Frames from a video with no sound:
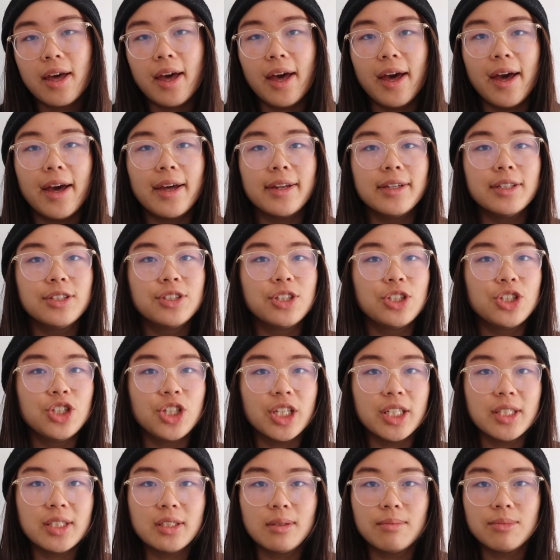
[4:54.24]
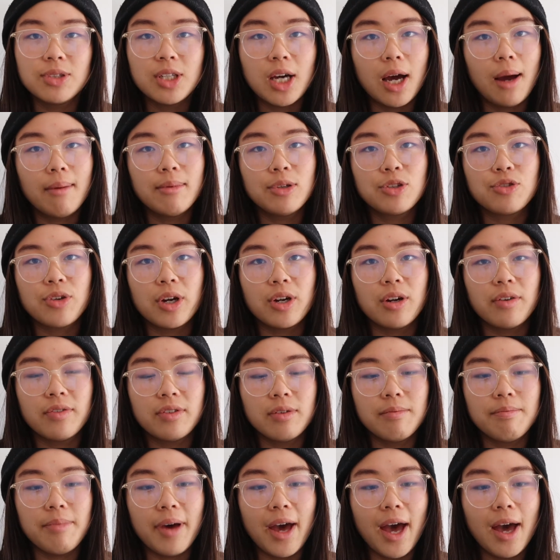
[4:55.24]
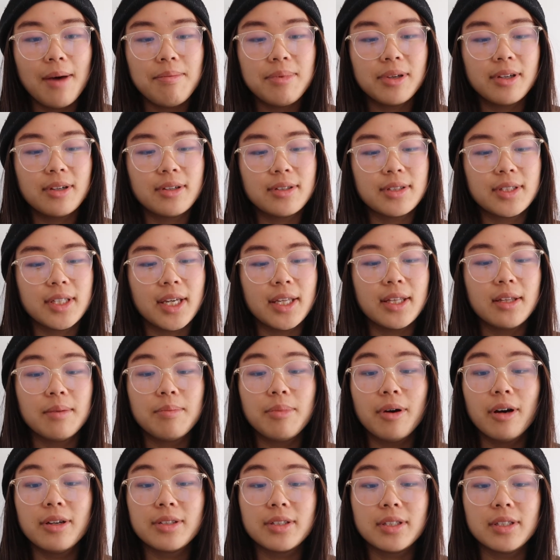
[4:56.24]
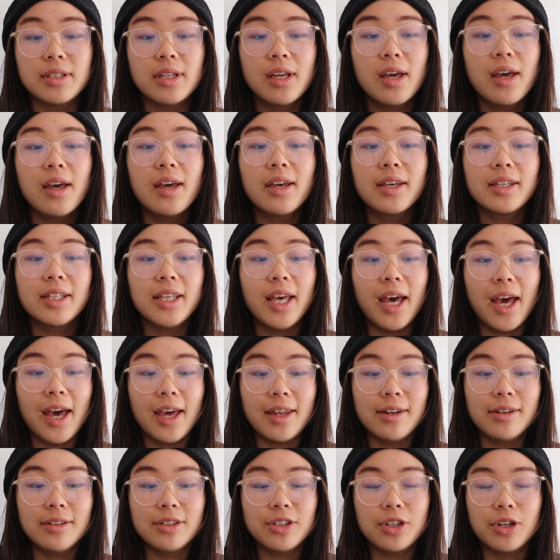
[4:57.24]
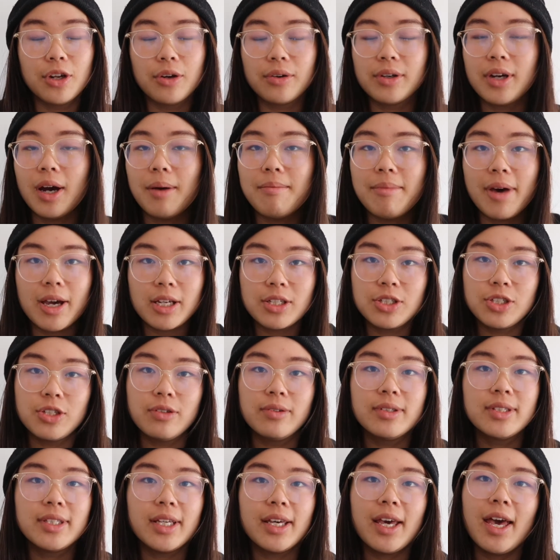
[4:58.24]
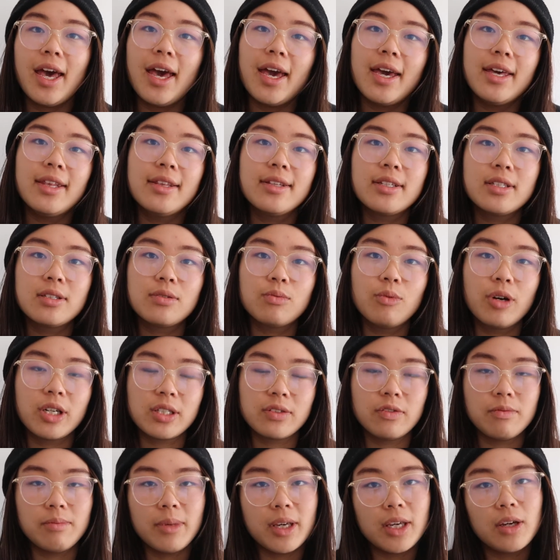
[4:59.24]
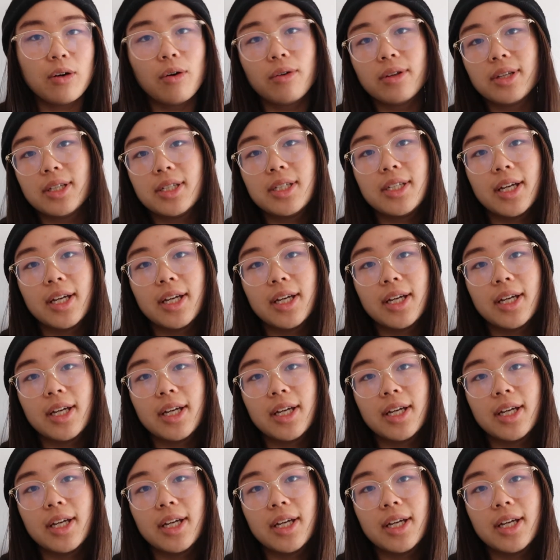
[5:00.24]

and suggest some time straight off the bat, because then the person can, you know, come back to you and say, hey, this works for me or this